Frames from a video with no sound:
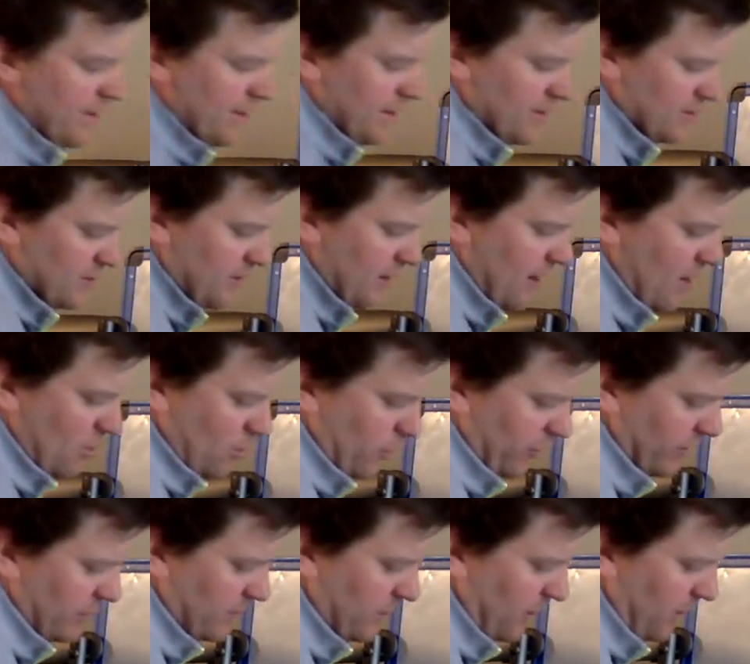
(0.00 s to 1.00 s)
So now
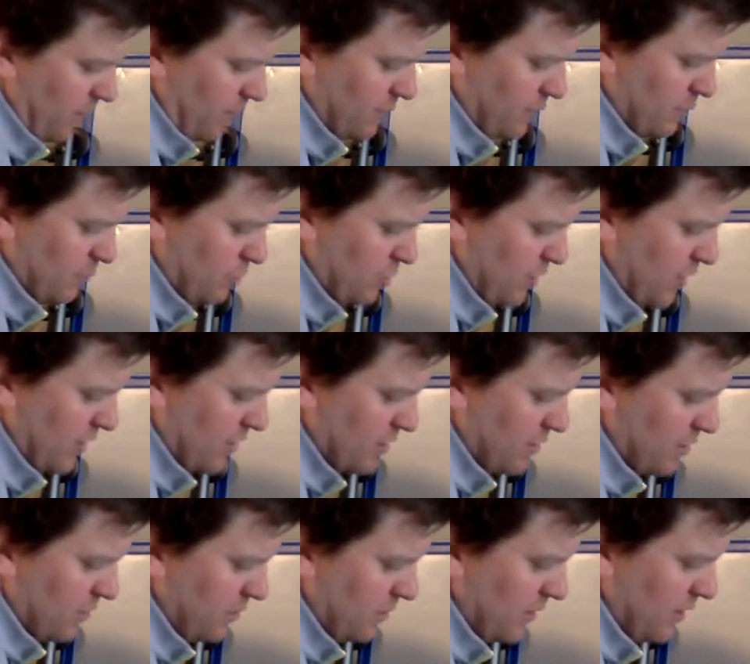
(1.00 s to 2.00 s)
quick solve. Subtract
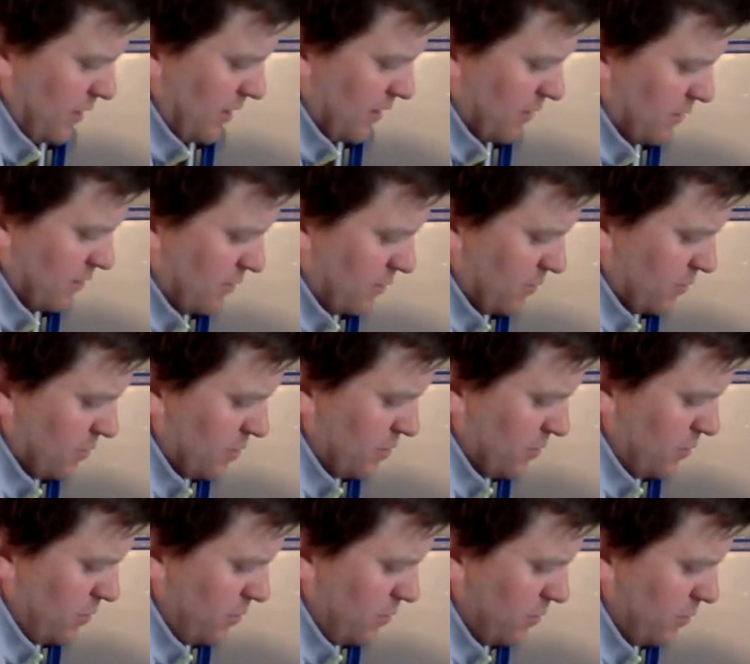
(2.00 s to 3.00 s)
2, we get x equals
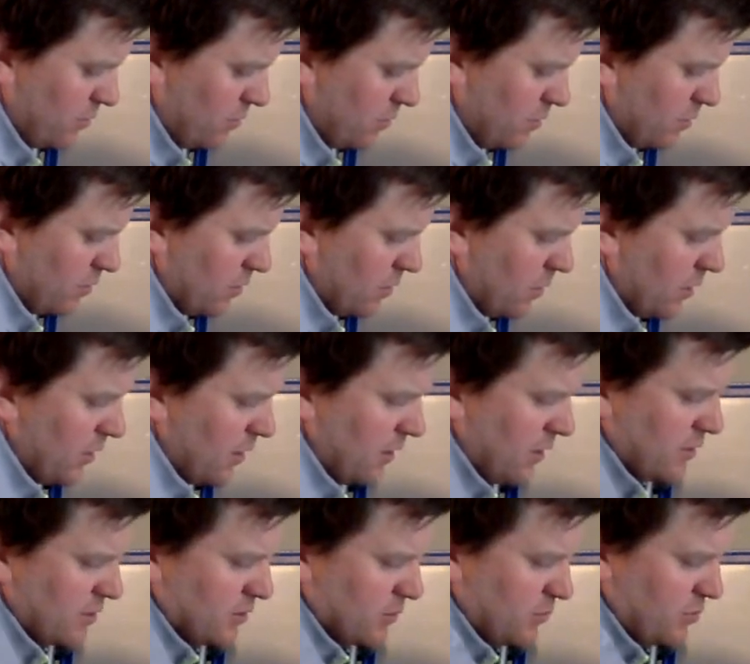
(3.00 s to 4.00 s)
2.
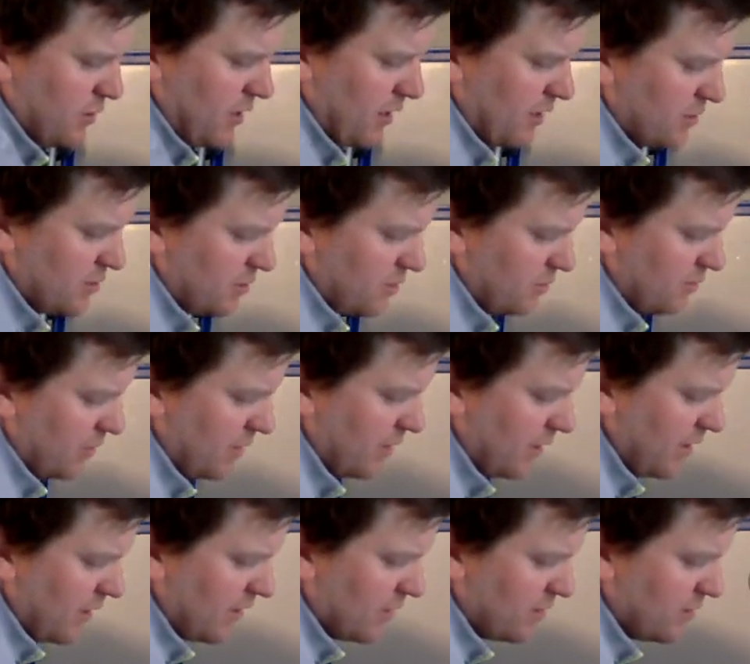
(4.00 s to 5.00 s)
Subtract 2, we
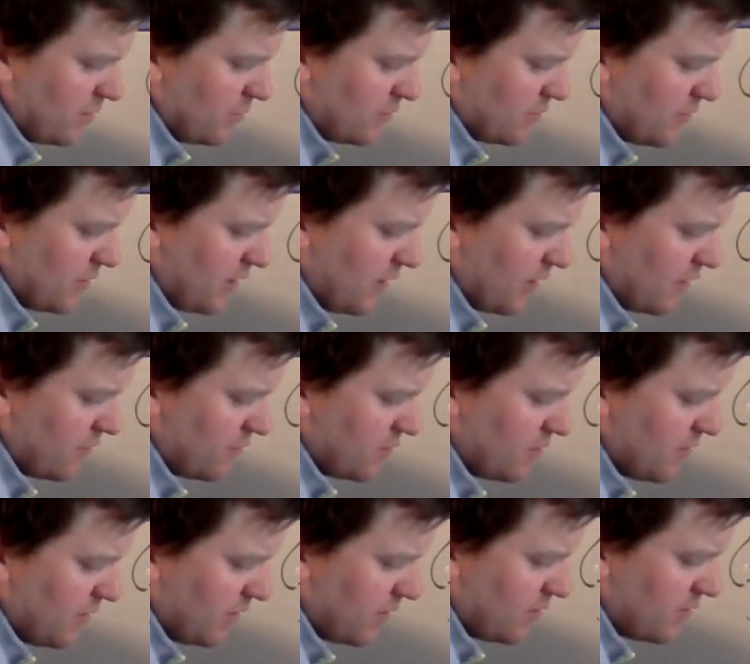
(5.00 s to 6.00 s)
get x equals negative
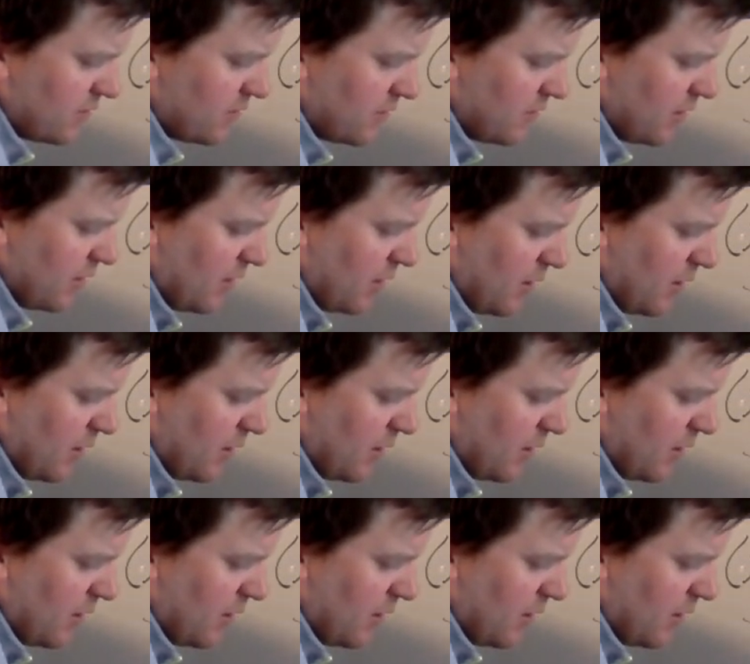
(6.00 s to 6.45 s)
6.